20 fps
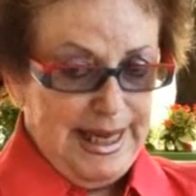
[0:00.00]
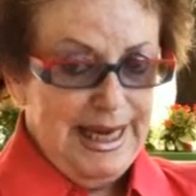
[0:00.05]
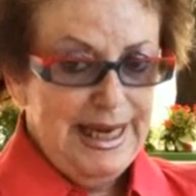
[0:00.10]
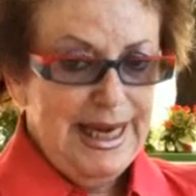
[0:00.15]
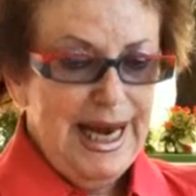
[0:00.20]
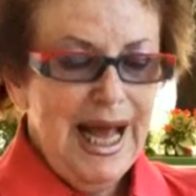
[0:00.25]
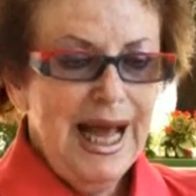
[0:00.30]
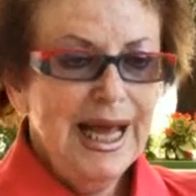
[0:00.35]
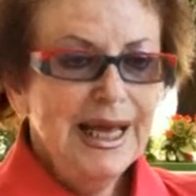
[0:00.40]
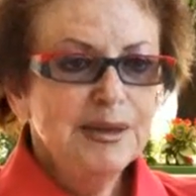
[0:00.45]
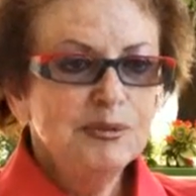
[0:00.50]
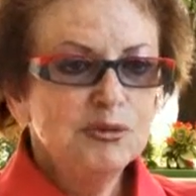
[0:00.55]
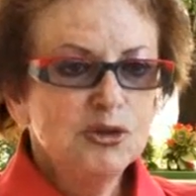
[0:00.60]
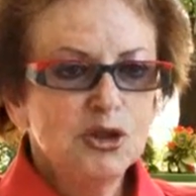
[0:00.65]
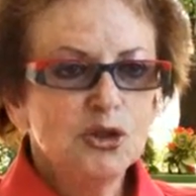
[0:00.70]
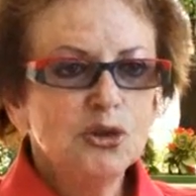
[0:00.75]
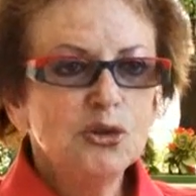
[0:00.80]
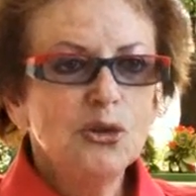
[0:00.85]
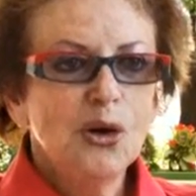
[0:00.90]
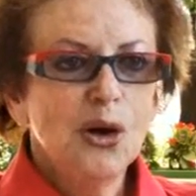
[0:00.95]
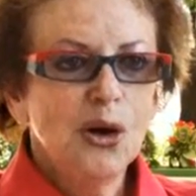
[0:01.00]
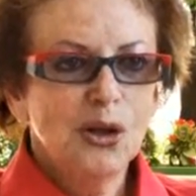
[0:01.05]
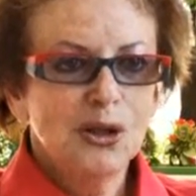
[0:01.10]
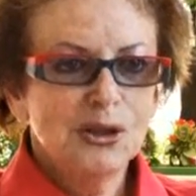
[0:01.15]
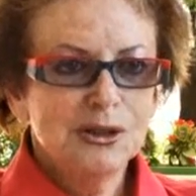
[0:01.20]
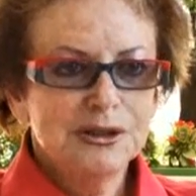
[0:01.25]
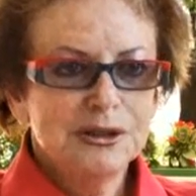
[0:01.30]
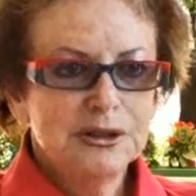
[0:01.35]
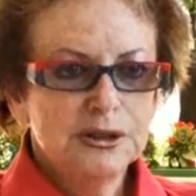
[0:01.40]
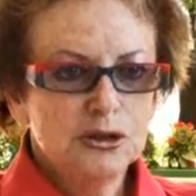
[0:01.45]
And I am too
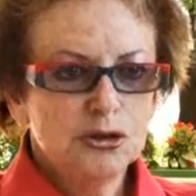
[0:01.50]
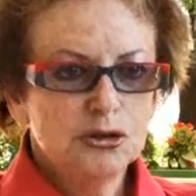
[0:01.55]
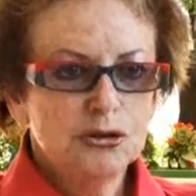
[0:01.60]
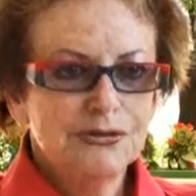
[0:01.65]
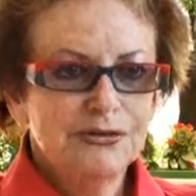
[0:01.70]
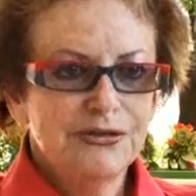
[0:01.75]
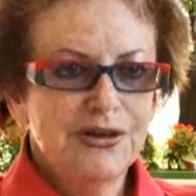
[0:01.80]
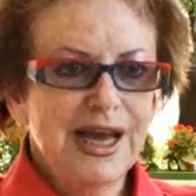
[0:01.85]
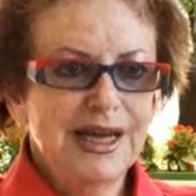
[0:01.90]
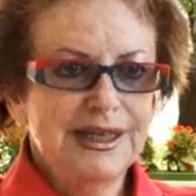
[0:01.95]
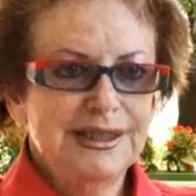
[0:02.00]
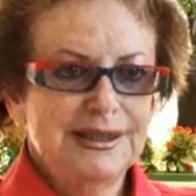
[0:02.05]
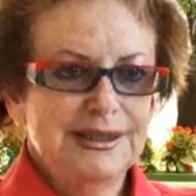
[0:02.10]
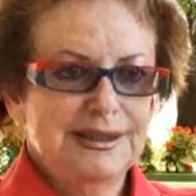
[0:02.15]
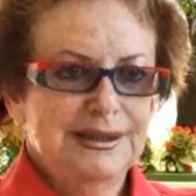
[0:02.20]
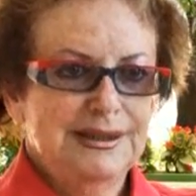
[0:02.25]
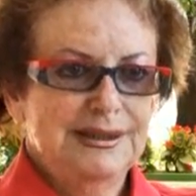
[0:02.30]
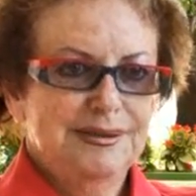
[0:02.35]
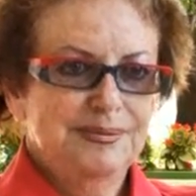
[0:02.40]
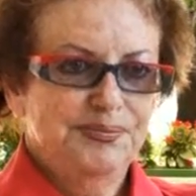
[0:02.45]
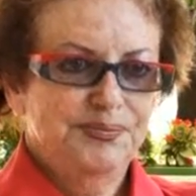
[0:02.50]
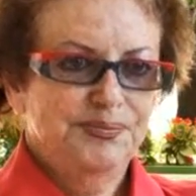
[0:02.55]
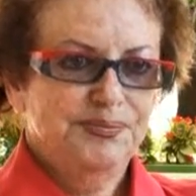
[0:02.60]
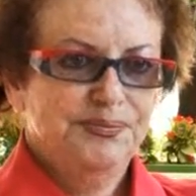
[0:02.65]
old to fight it.